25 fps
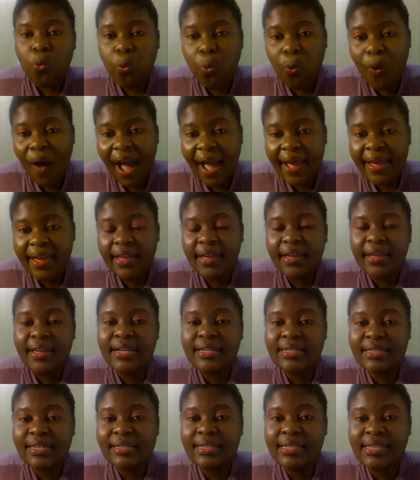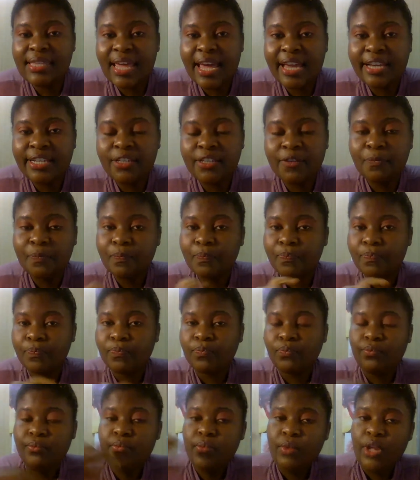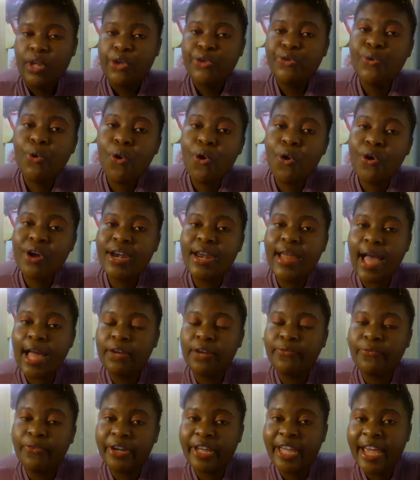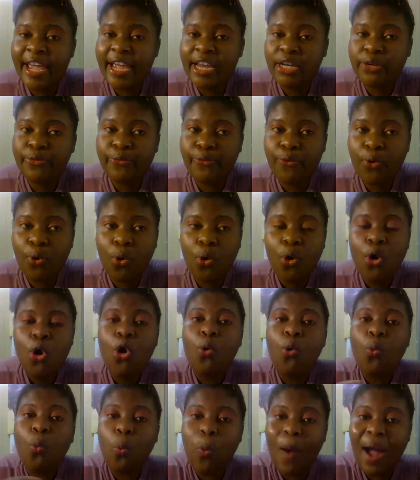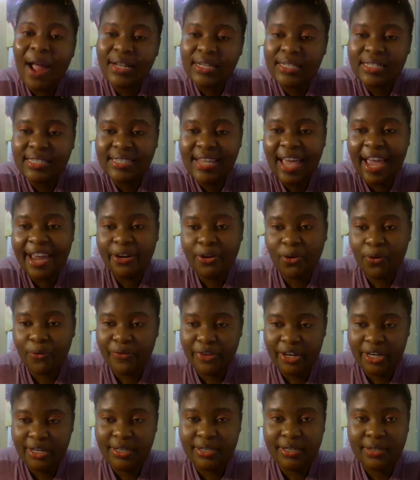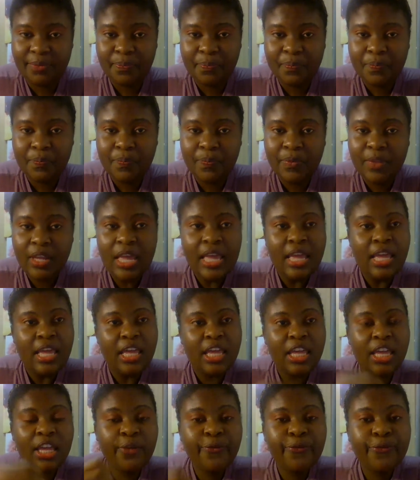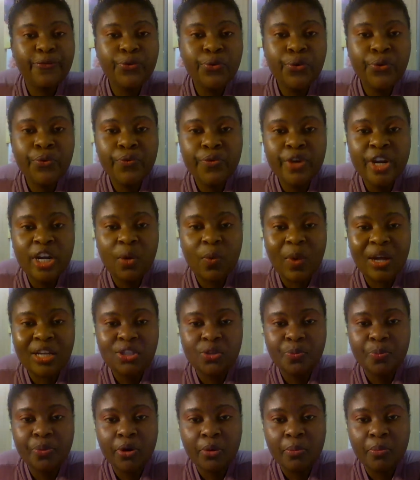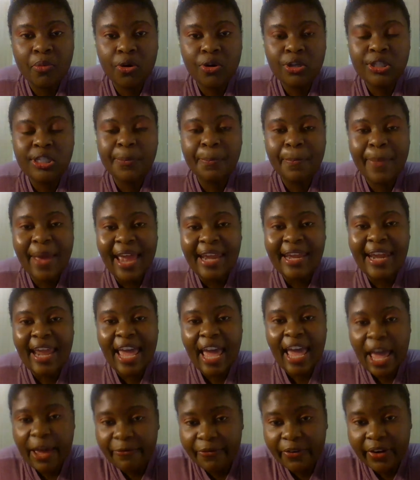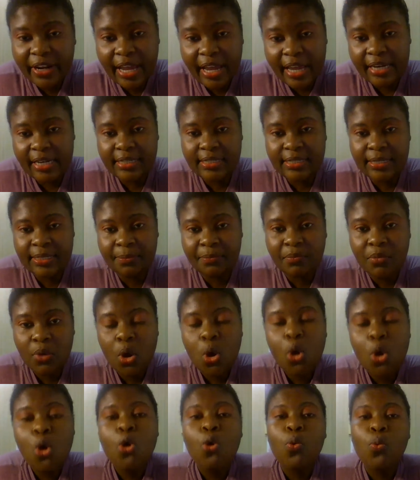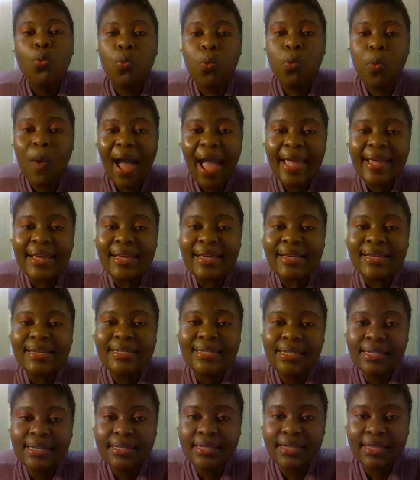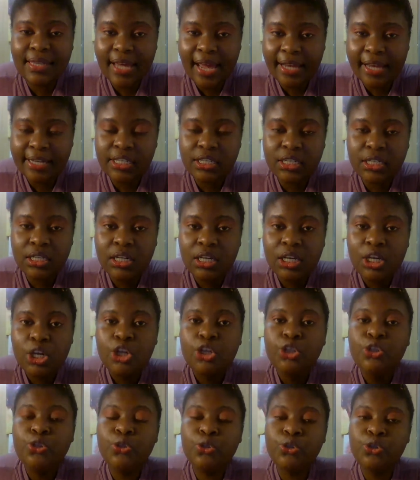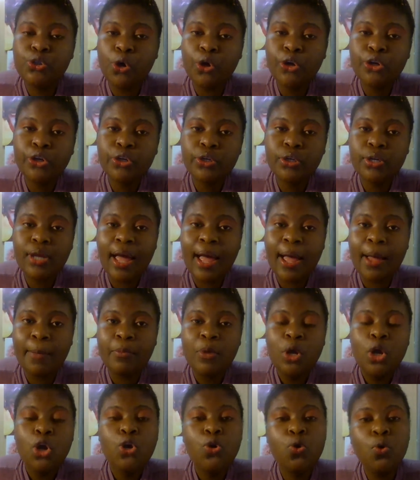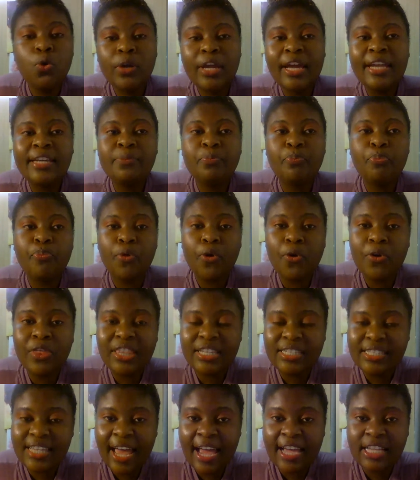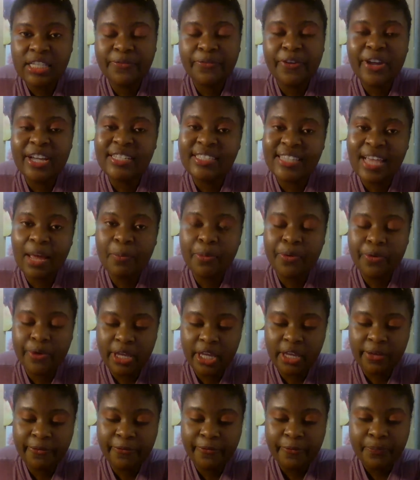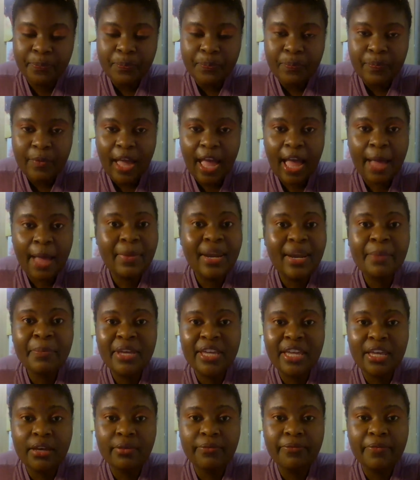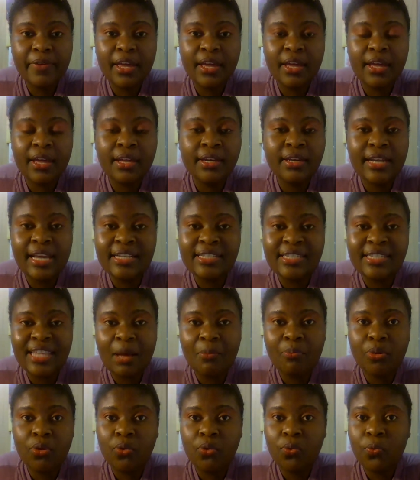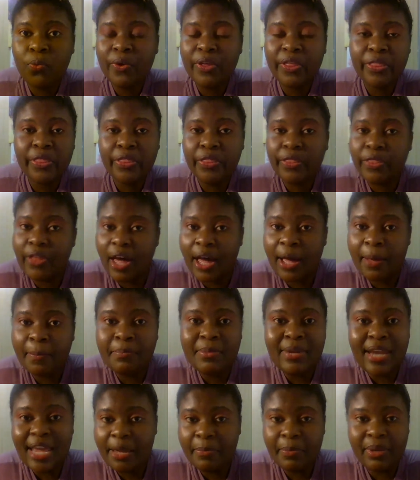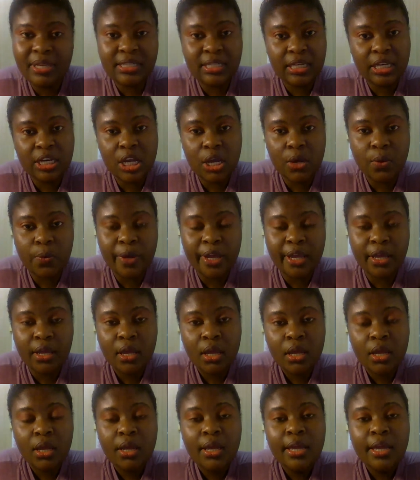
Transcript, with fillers: why is it that you only advocate for one side of it? If you really want to promote pan Africanism, why is it that you don't um, look at both sides? For example, if um, let me give an example with um, neighbors in a way.